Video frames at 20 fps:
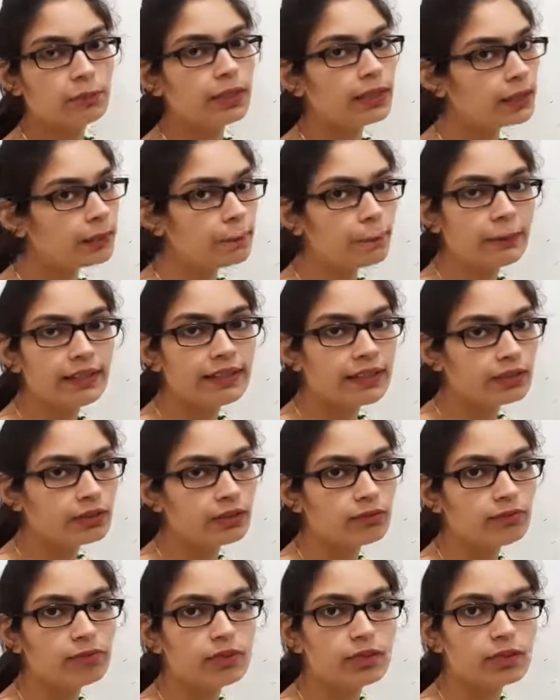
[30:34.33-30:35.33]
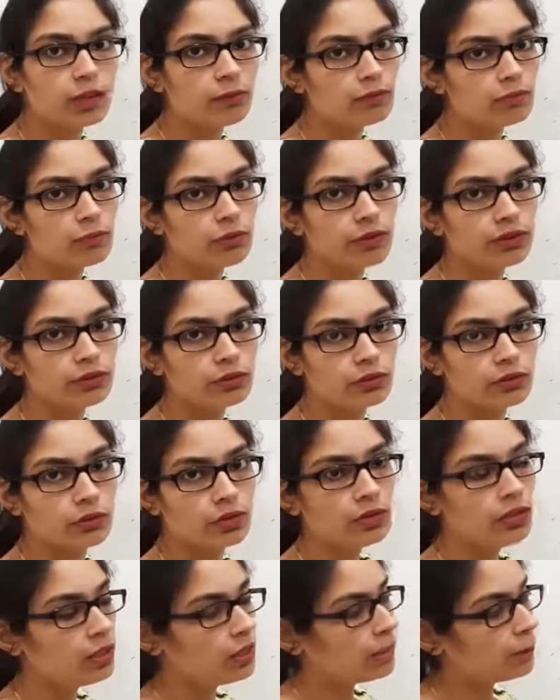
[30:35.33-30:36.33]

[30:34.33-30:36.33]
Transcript: Multiplication will come for sure,